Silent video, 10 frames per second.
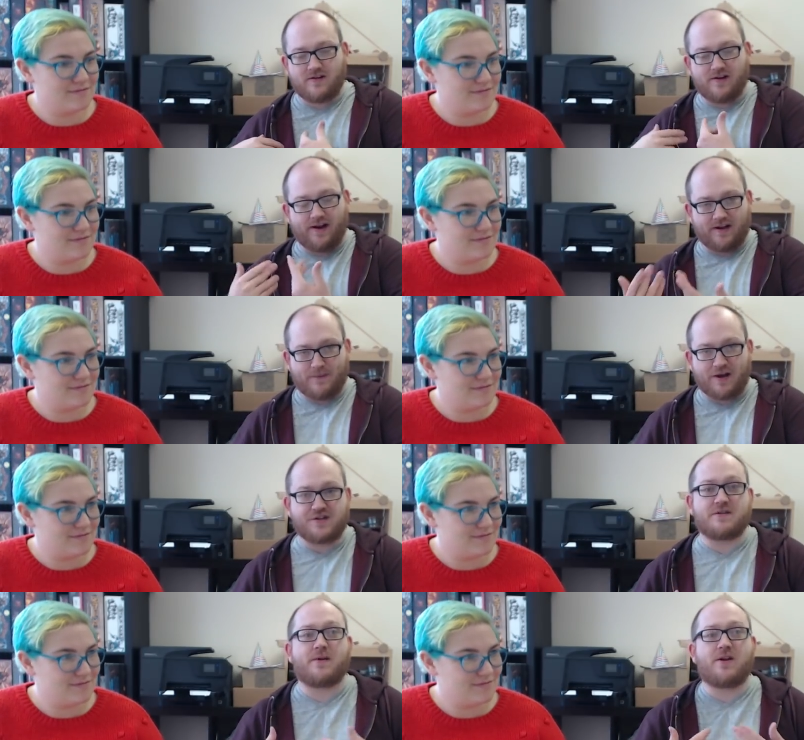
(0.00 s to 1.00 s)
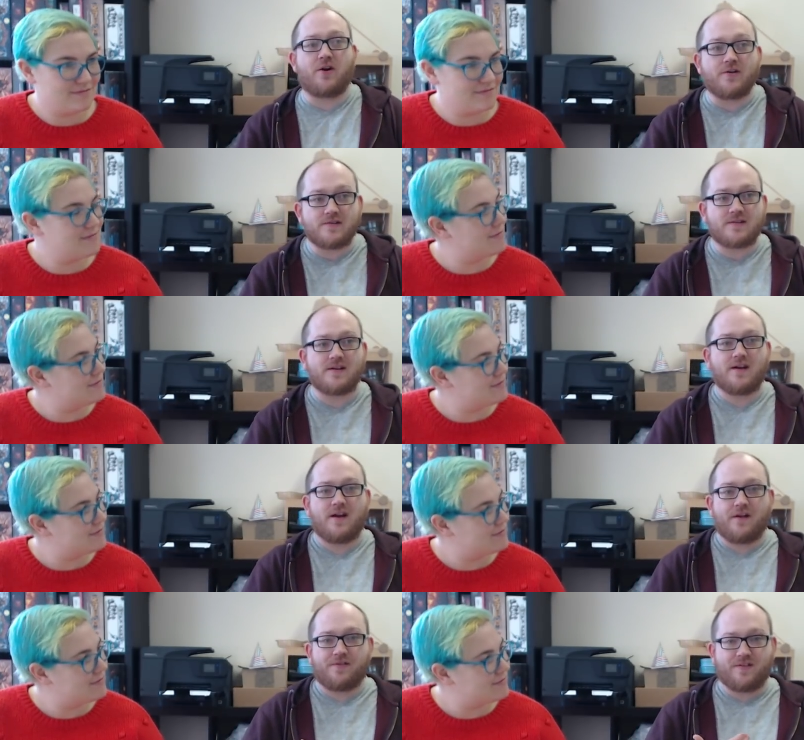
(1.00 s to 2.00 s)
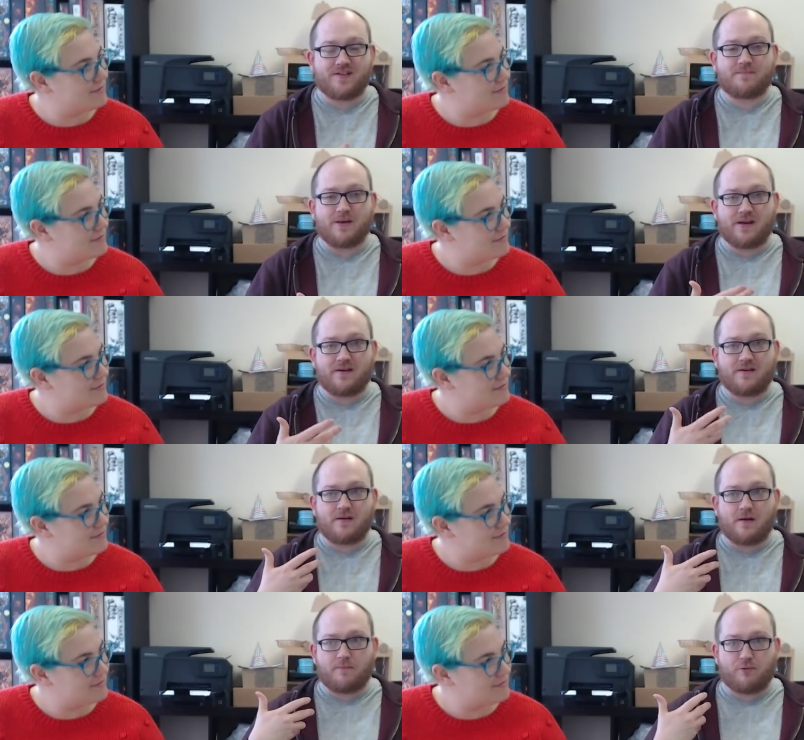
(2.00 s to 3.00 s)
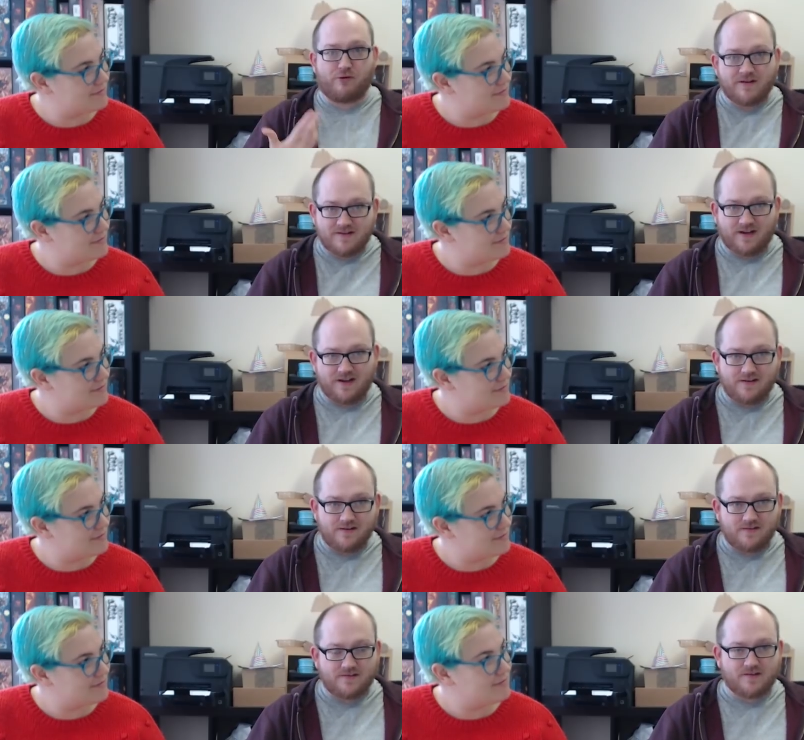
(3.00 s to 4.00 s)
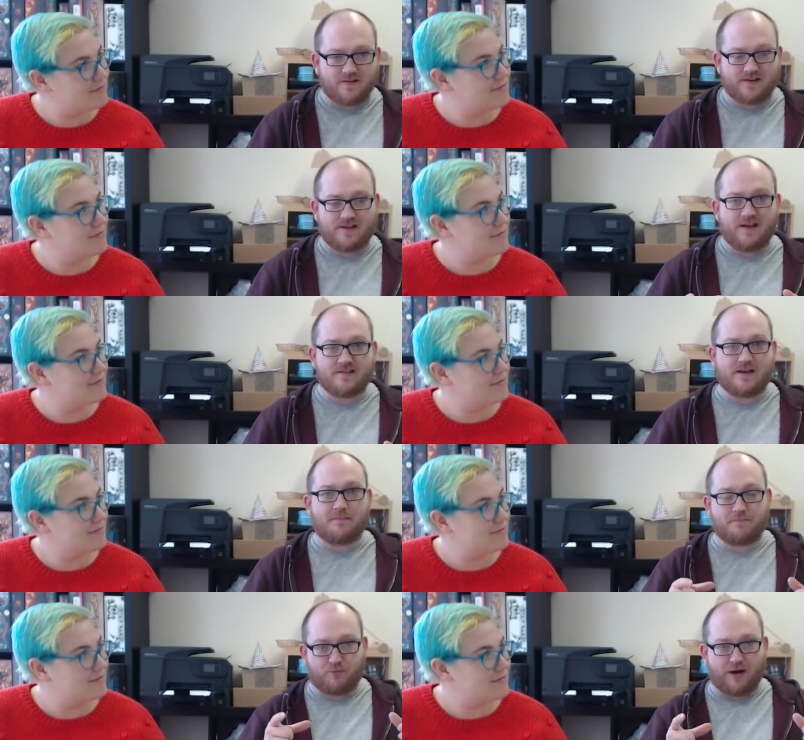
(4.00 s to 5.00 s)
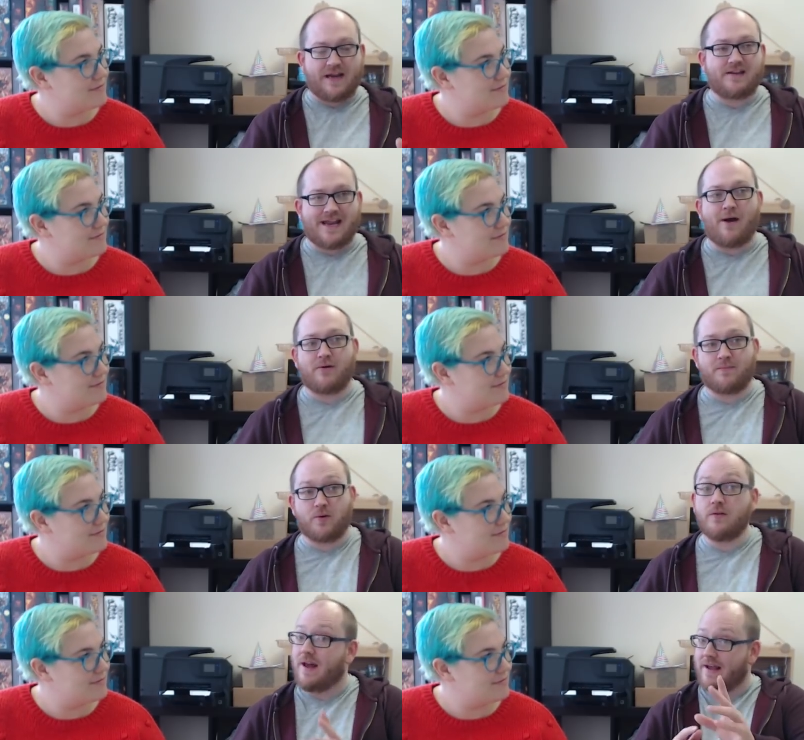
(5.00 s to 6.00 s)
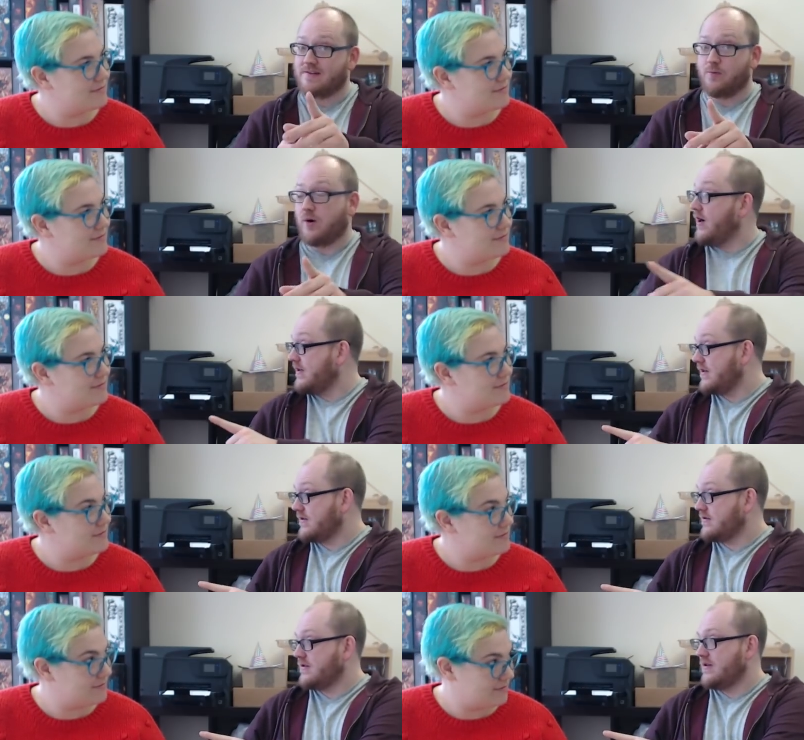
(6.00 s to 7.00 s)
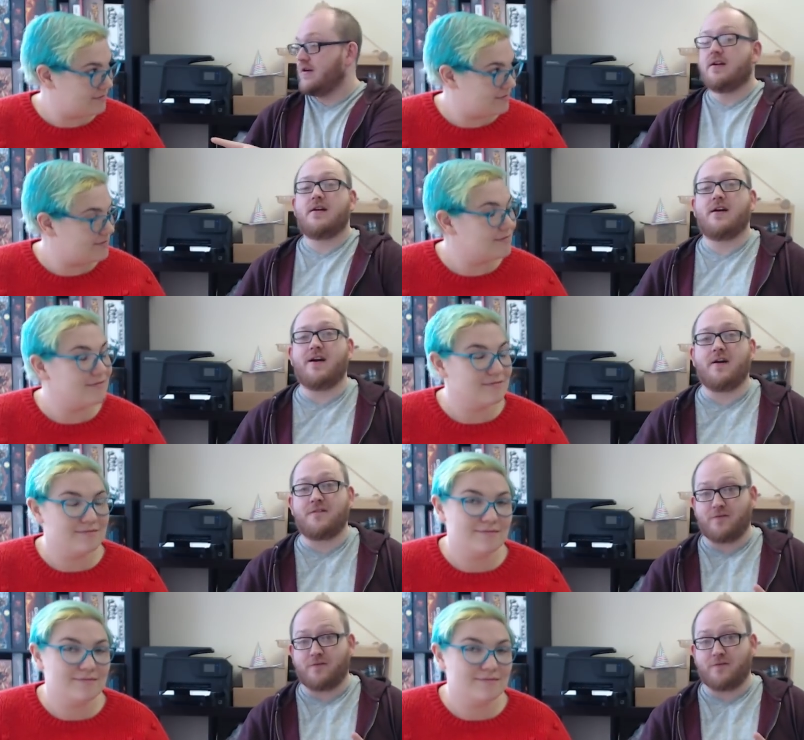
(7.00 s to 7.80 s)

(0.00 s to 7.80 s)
Speaker 1: expansions because this has been printed so that it's easily breakdownable. That is a word uh, for